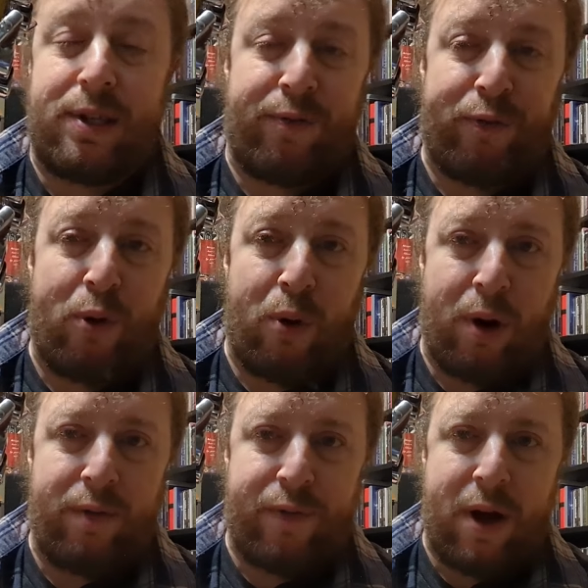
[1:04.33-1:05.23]
the
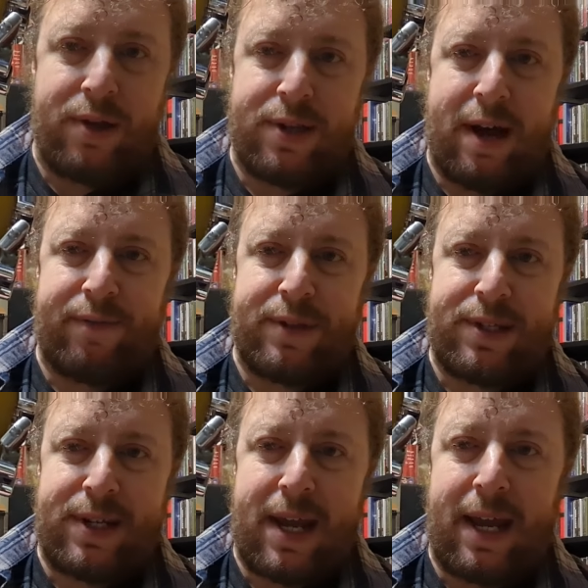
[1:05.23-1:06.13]
floor and falls off a
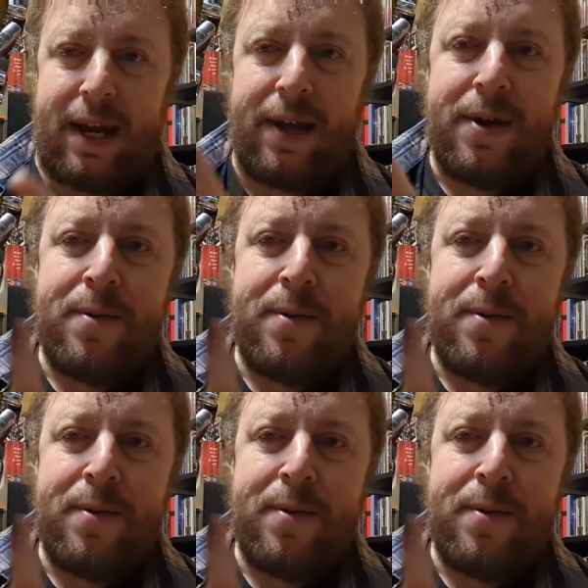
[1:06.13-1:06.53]
stand.